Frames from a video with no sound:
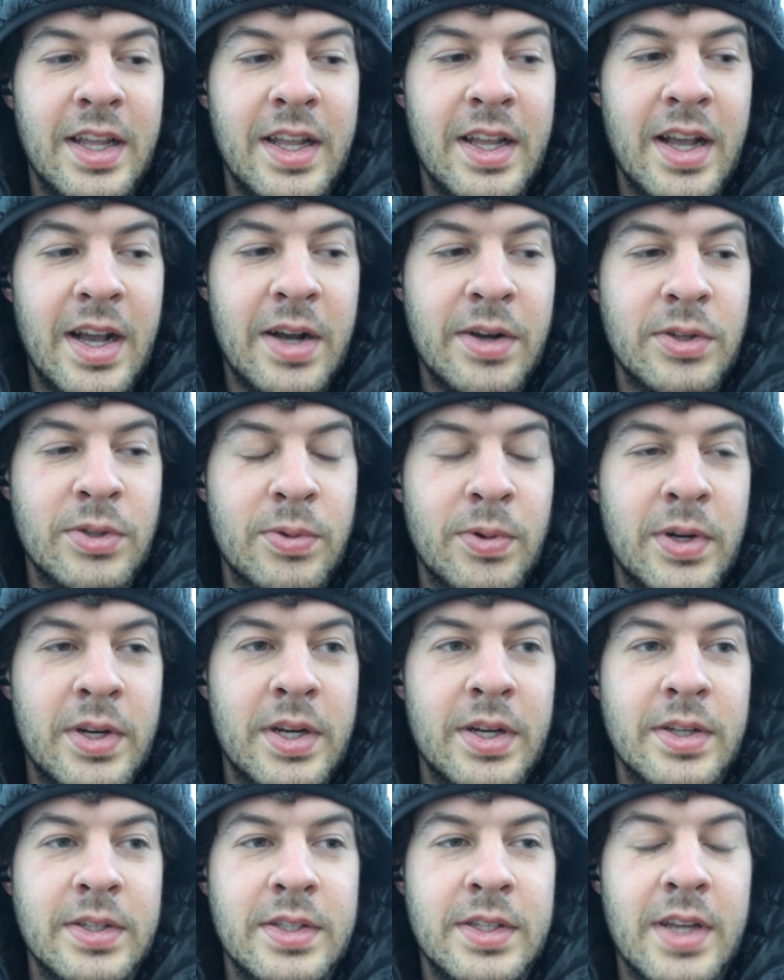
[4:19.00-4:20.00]
was
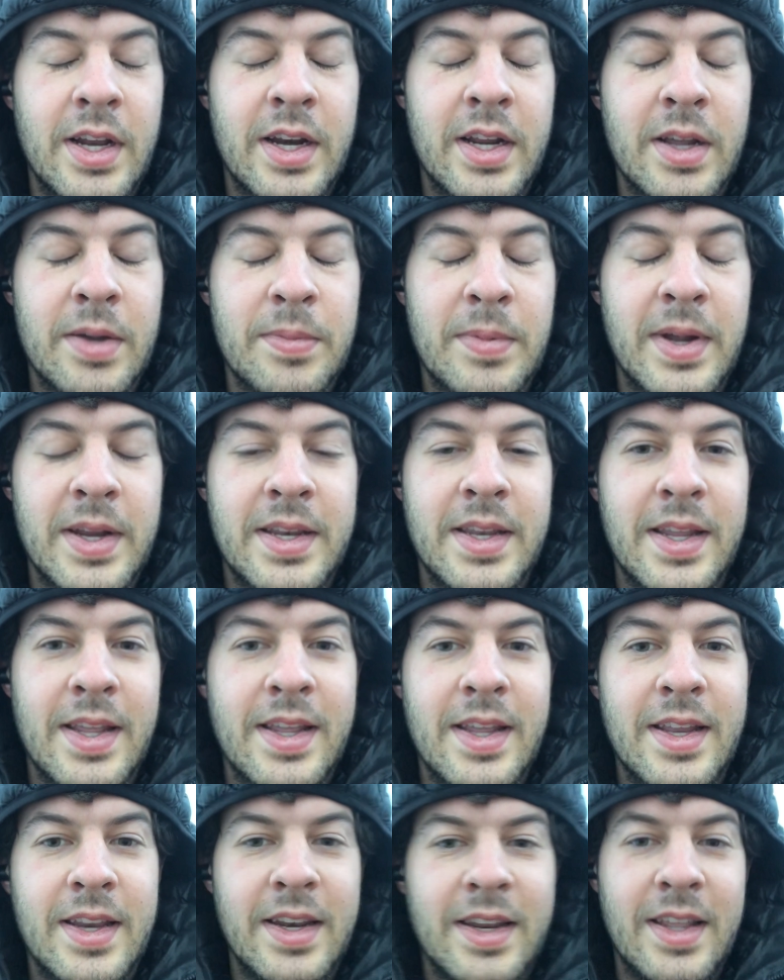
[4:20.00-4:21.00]
working on setting up my
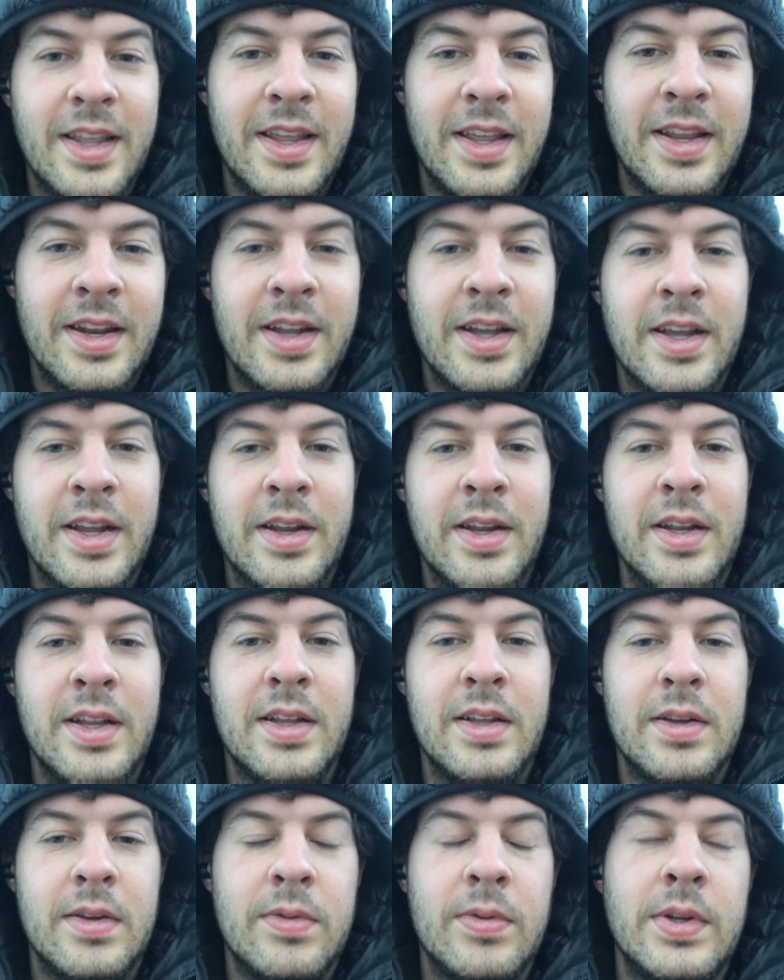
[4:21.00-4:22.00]
tent, and I
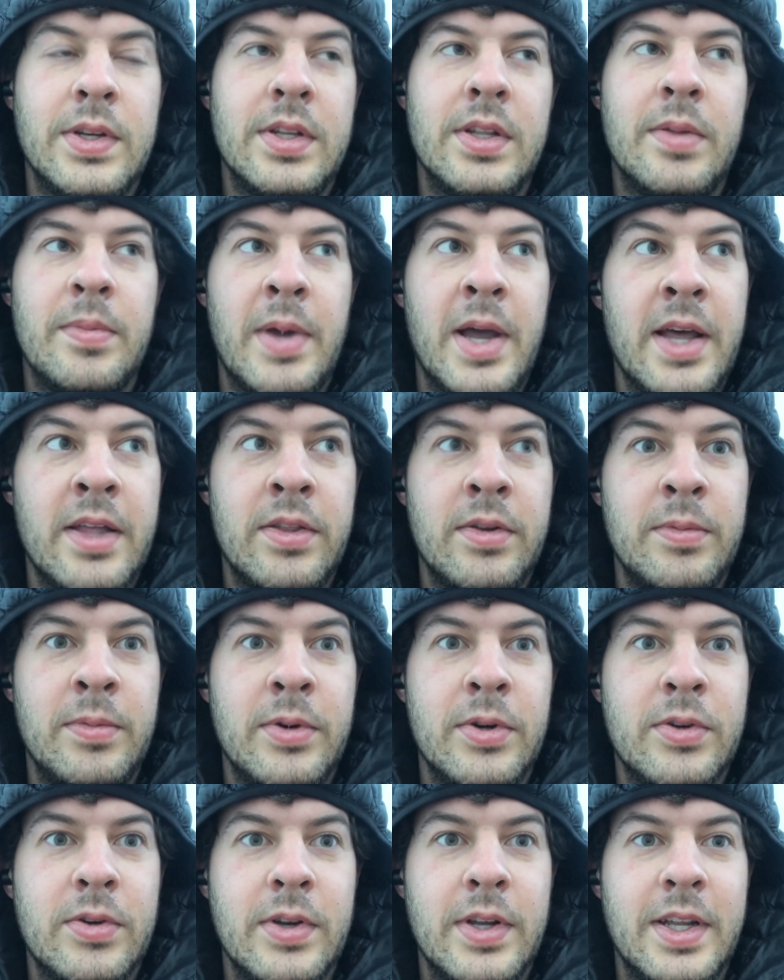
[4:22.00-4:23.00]
went to the bathroom real
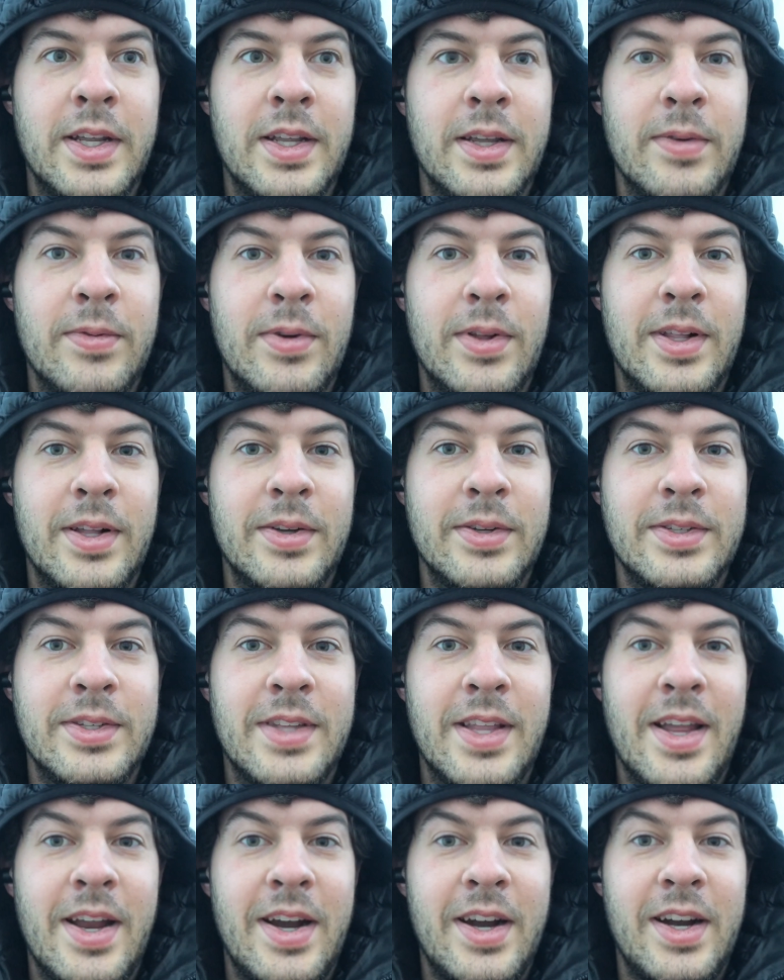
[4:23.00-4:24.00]
quick, and while I was
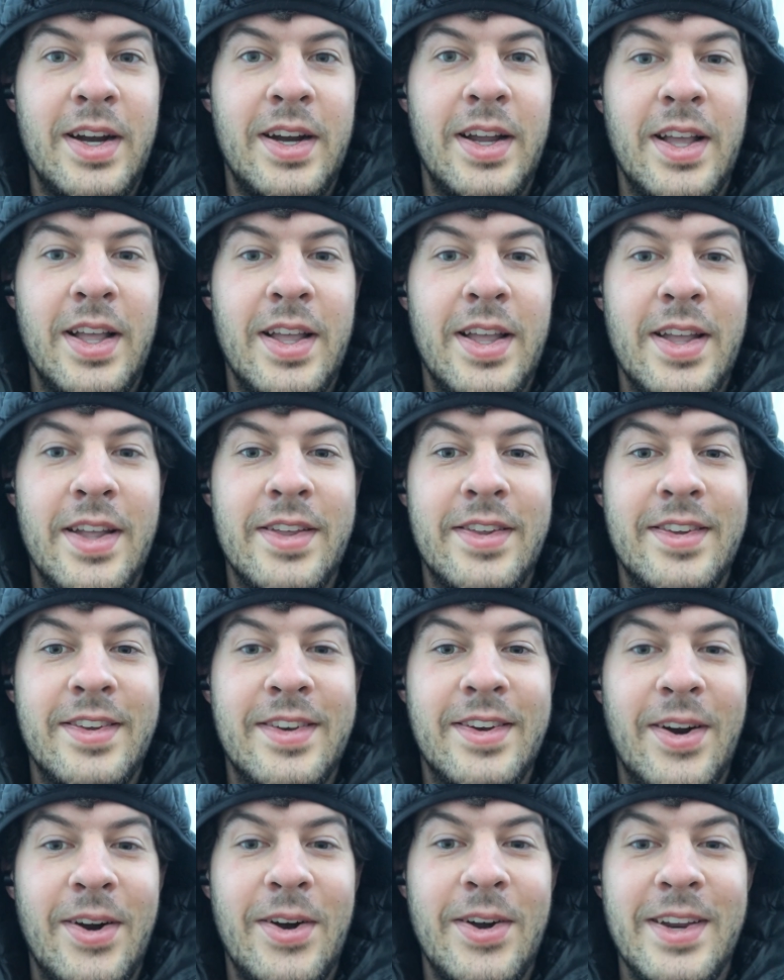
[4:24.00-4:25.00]
there, it
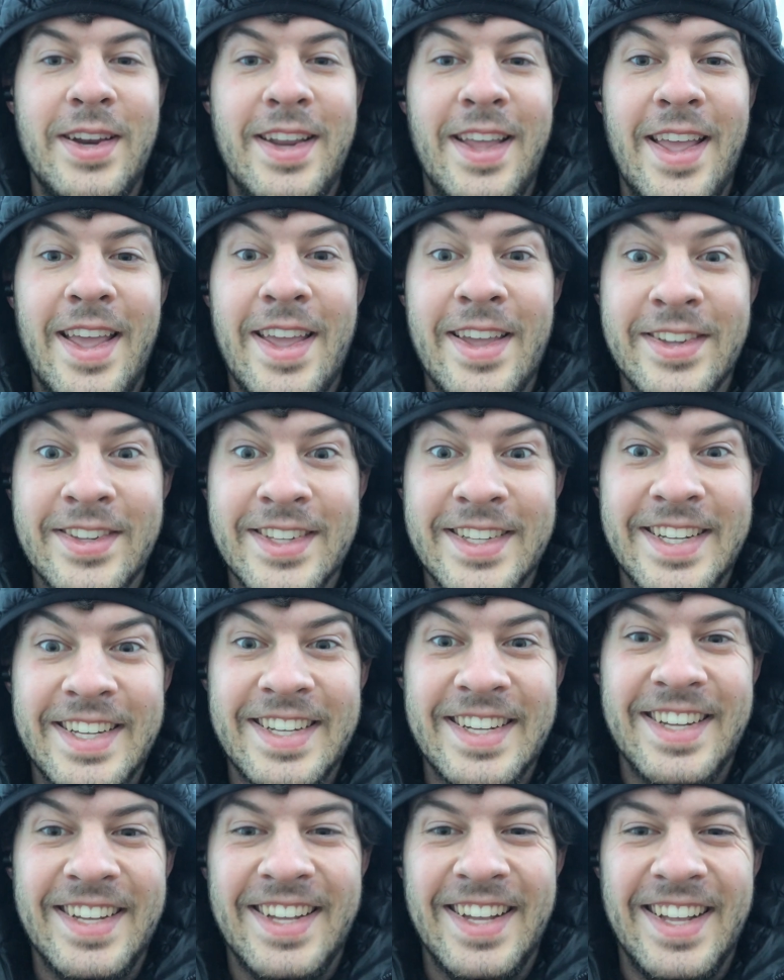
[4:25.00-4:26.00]
started
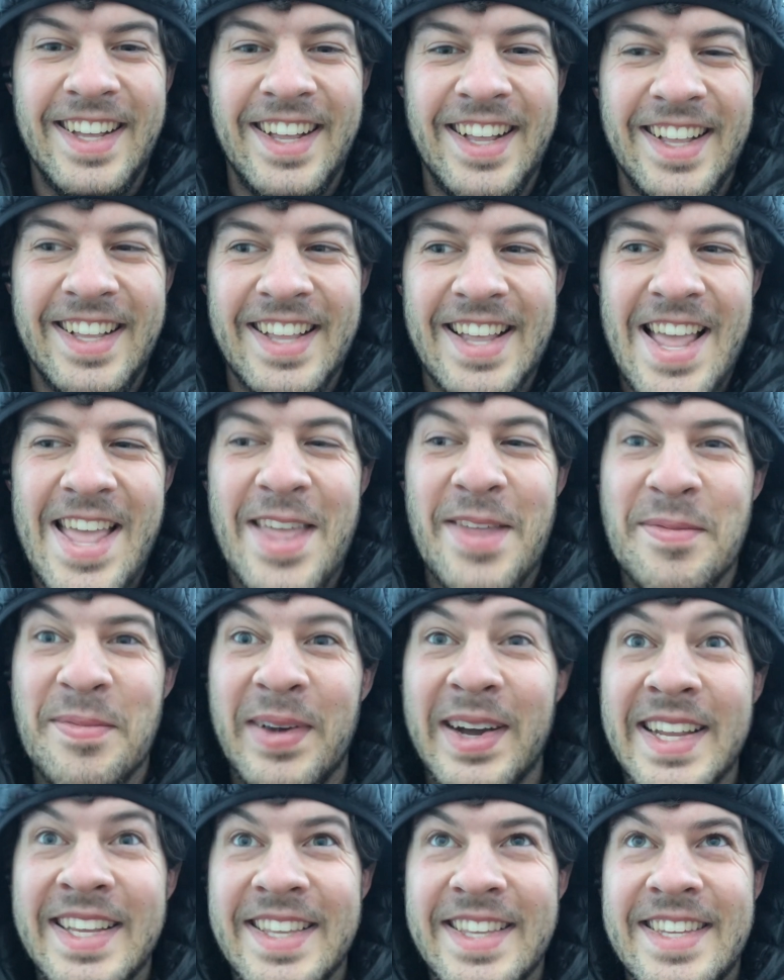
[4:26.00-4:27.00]
hailing.
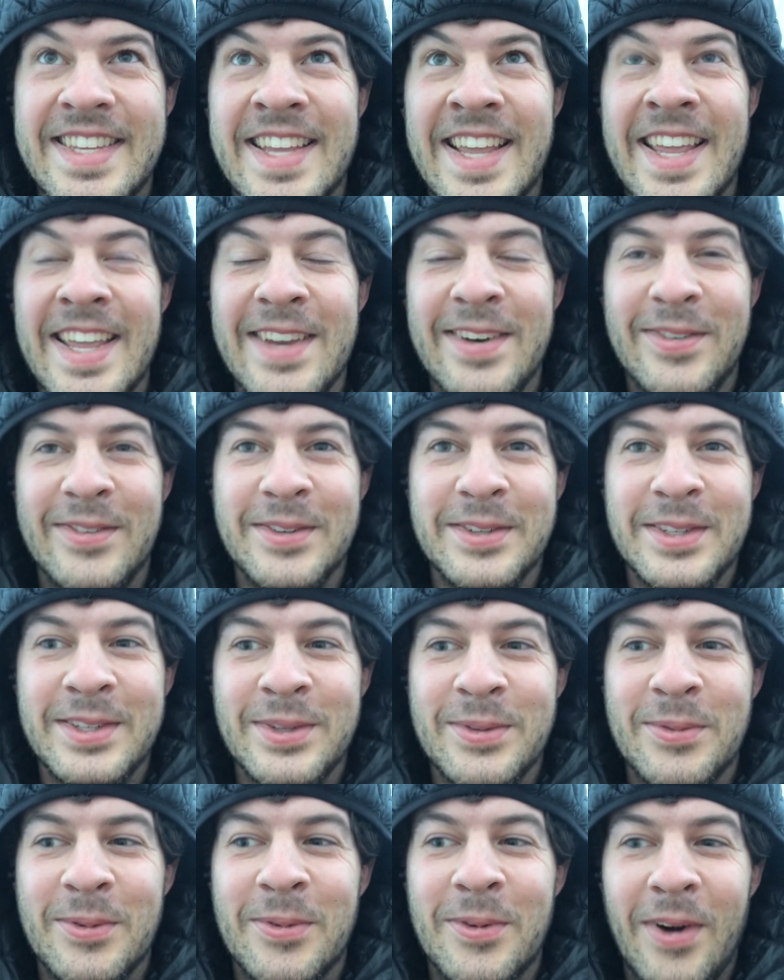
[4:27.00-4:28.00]
My tent was
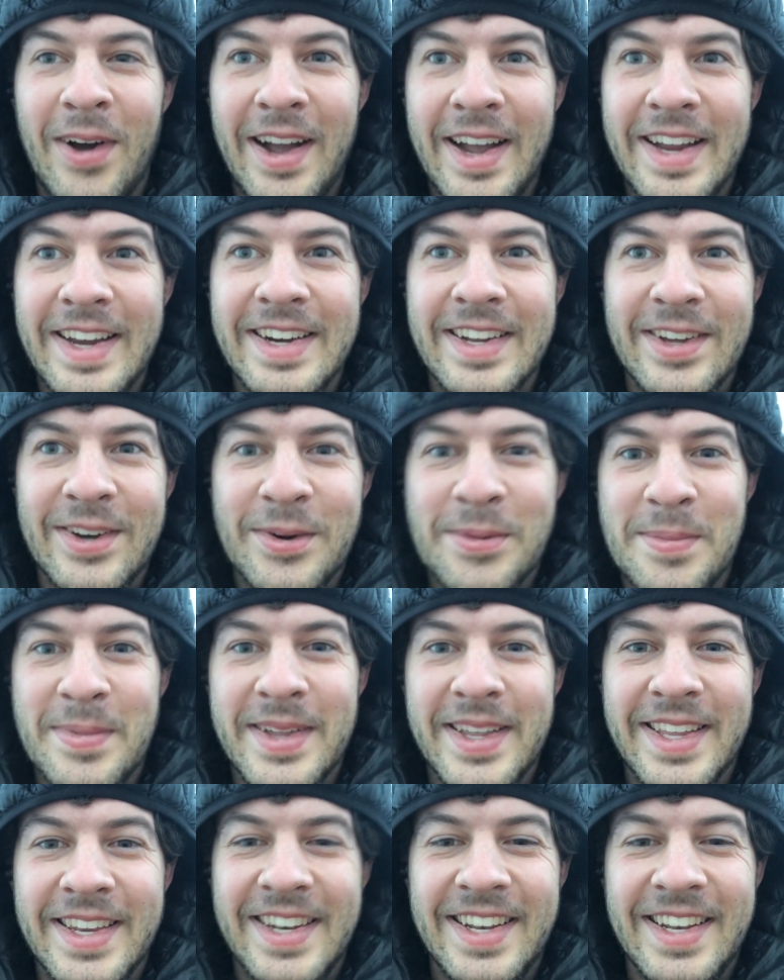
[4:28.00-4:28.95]
wide open,